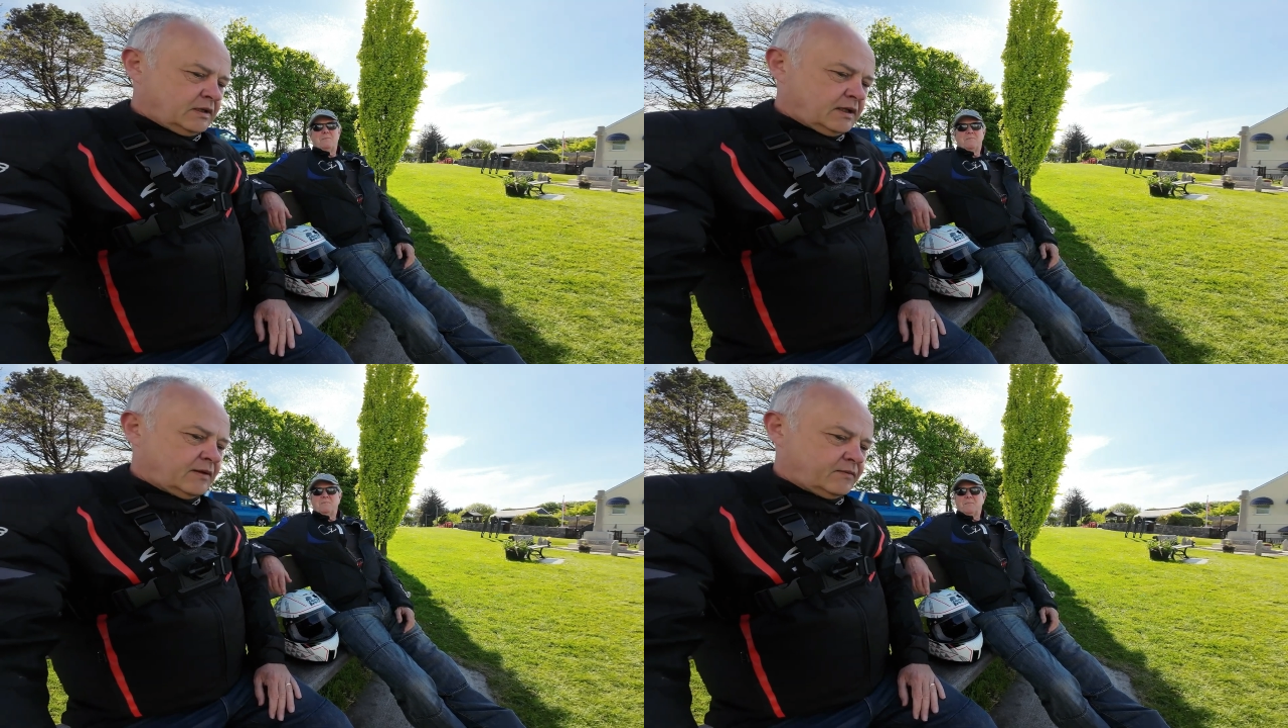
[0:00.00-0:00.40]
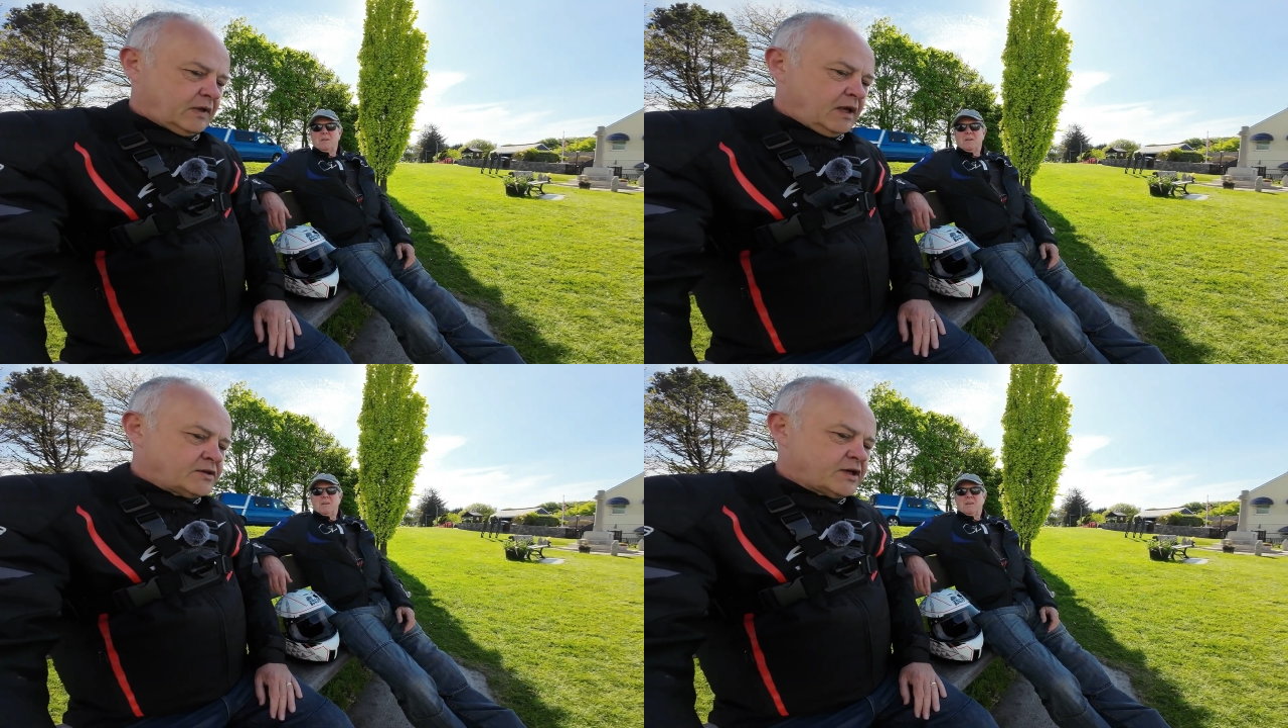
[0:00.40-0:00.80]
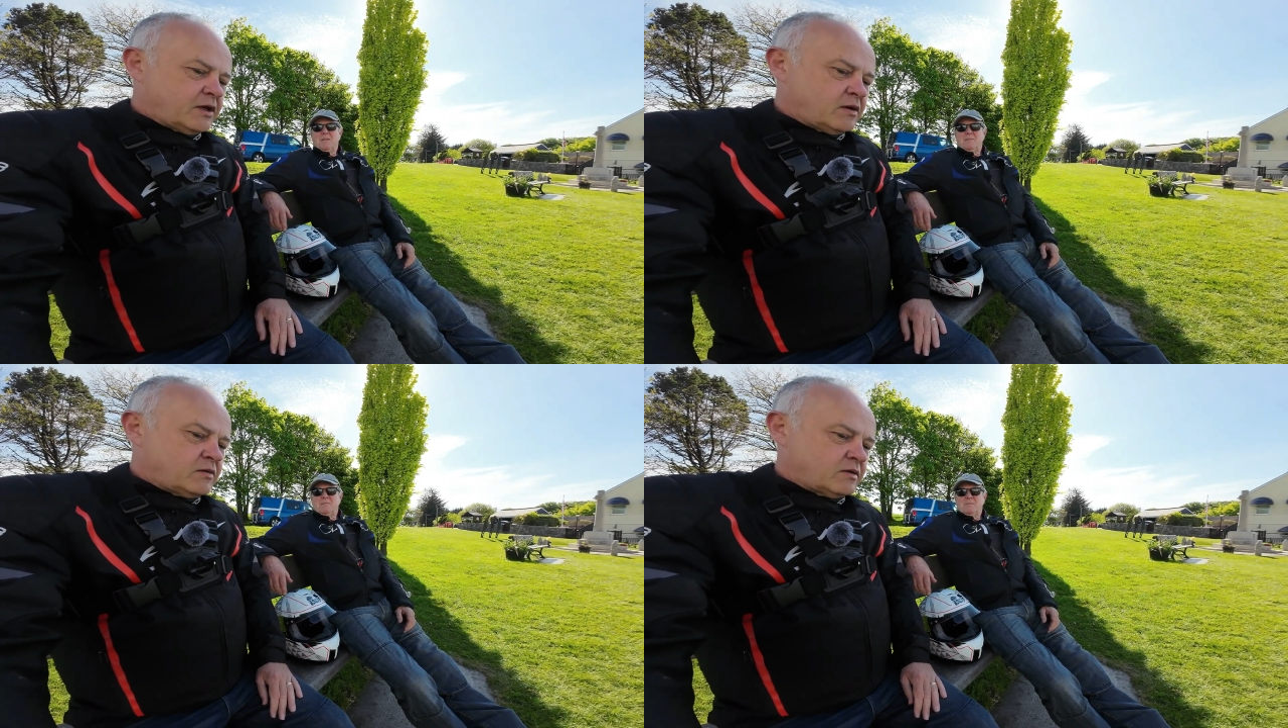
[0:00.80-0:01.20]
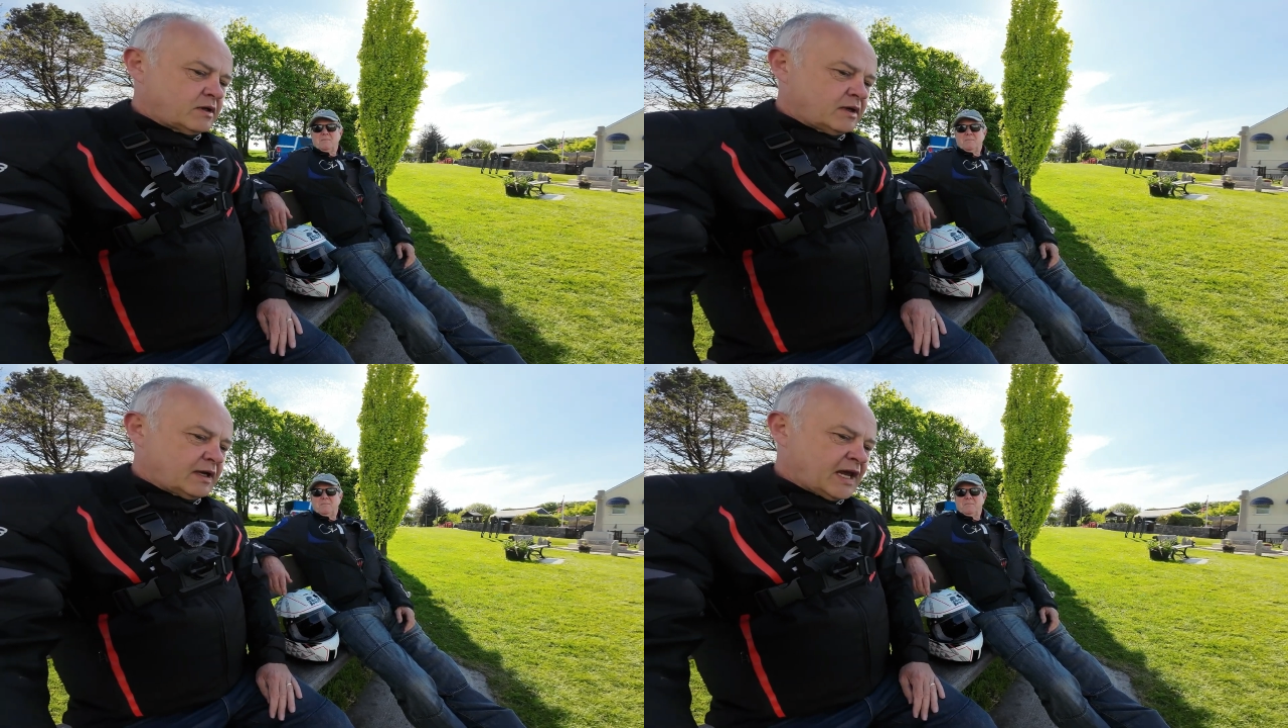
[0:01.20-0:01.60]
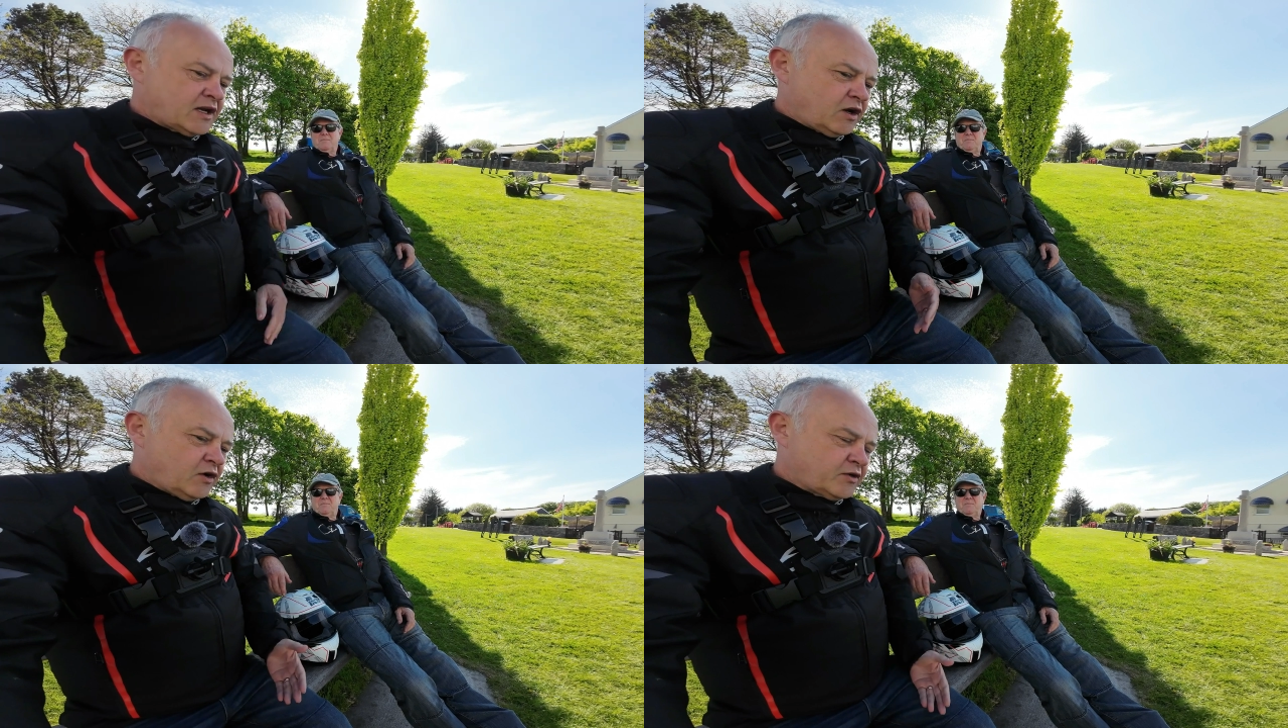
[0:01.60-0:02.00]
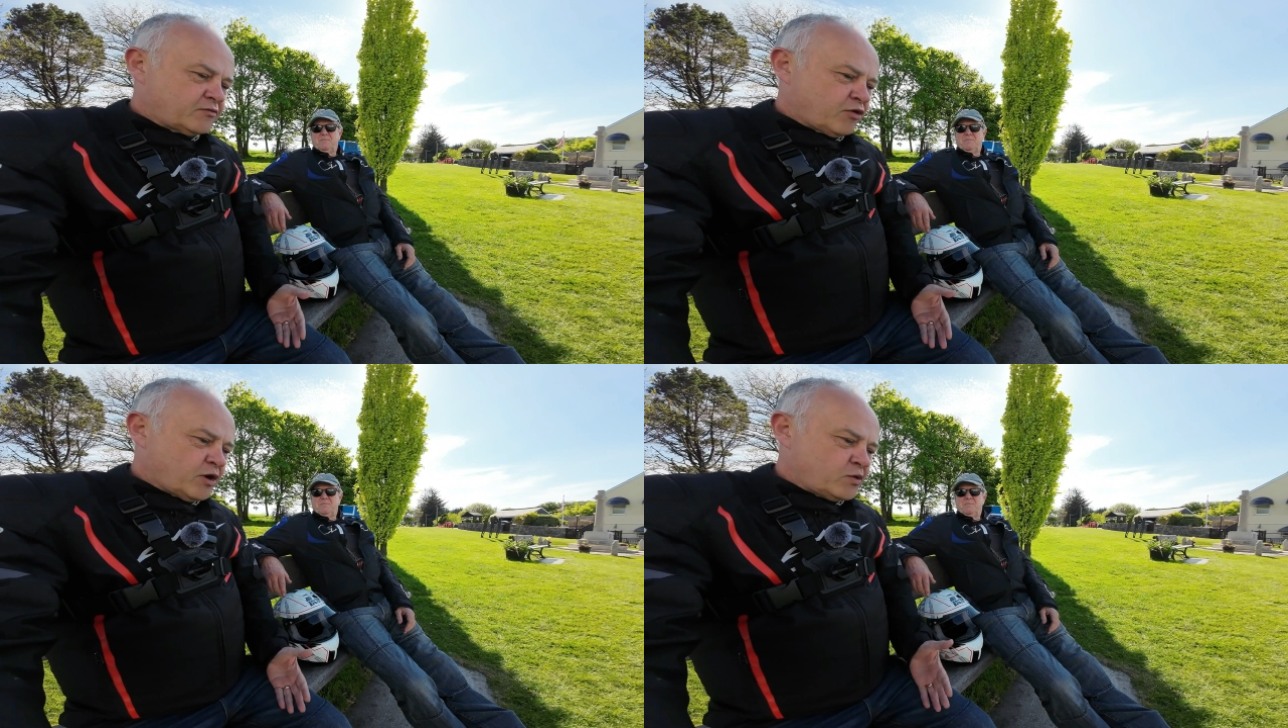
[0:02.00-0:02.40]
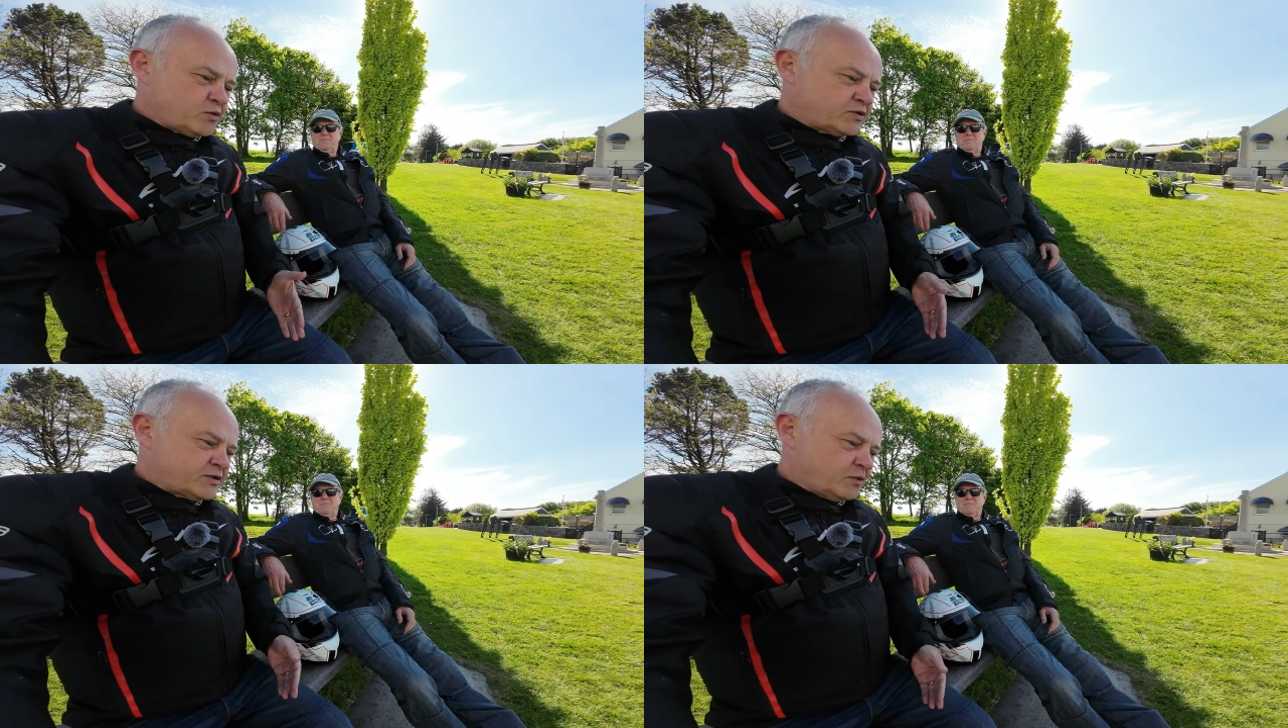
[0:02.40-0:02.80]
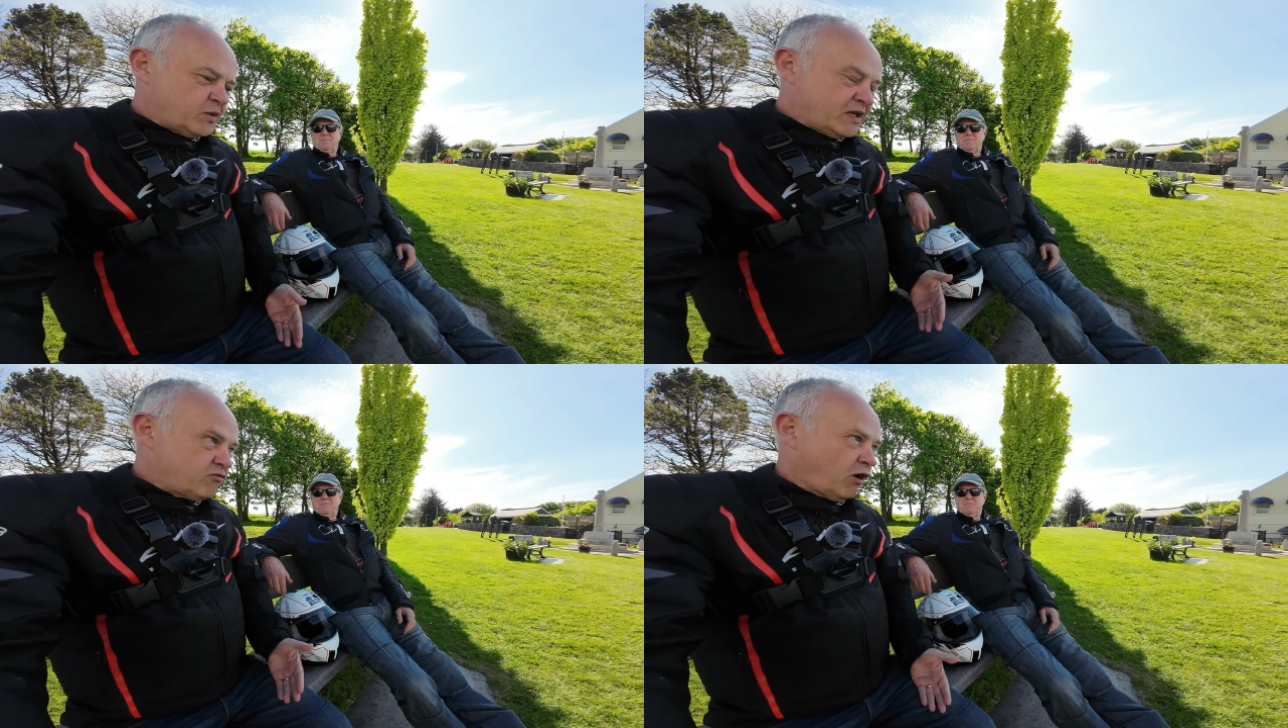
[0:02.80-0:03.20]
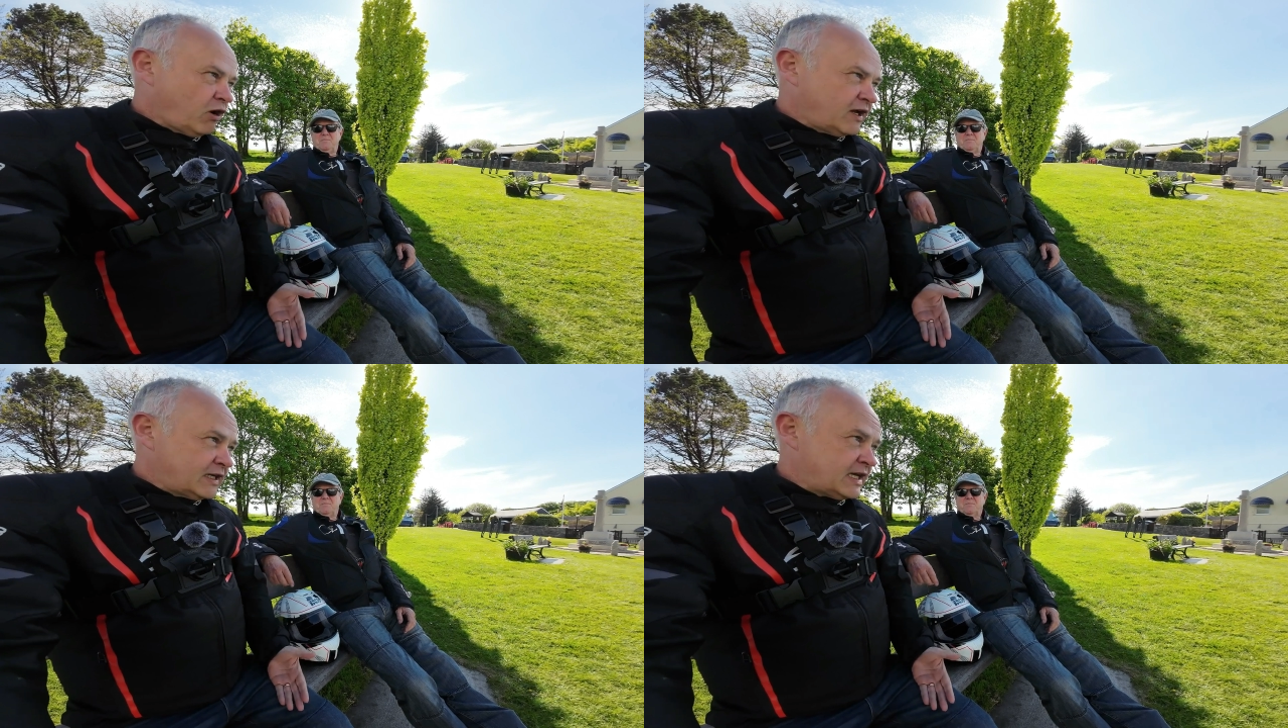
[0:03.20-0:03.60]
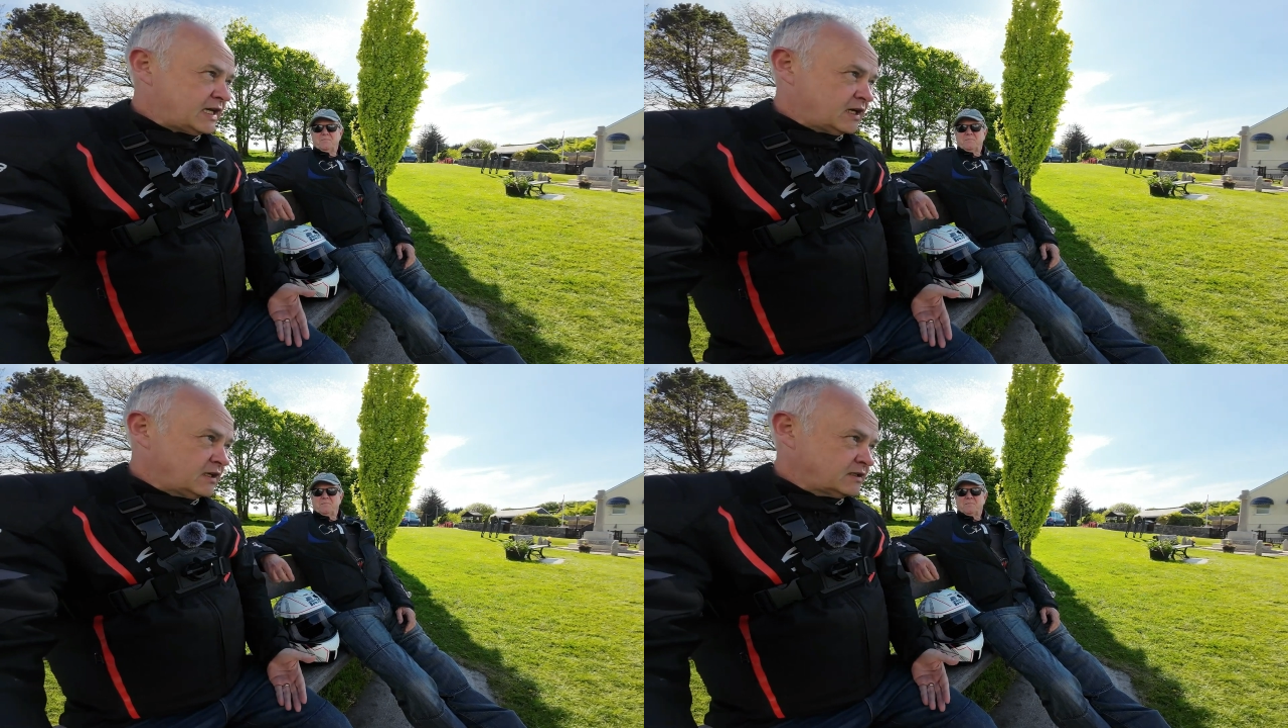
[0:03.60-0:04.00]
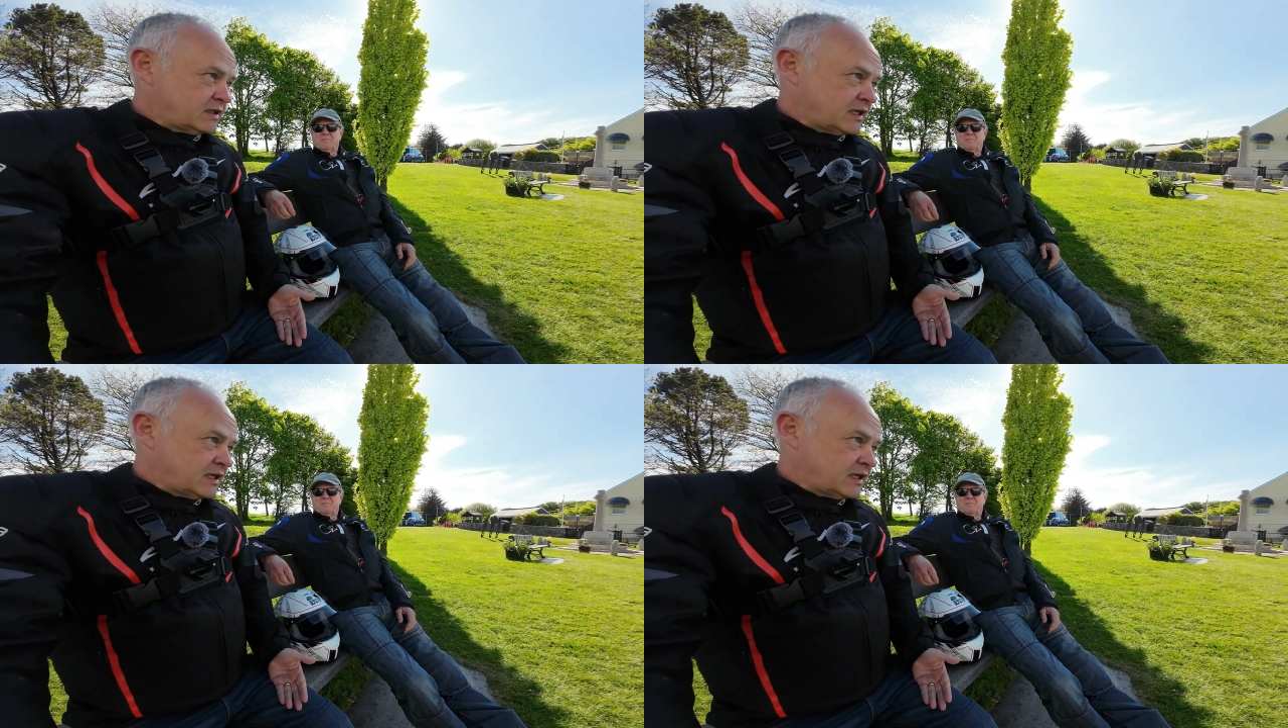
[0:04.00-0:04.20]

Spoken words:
Yeah. So again, a lot of the roads that we ride here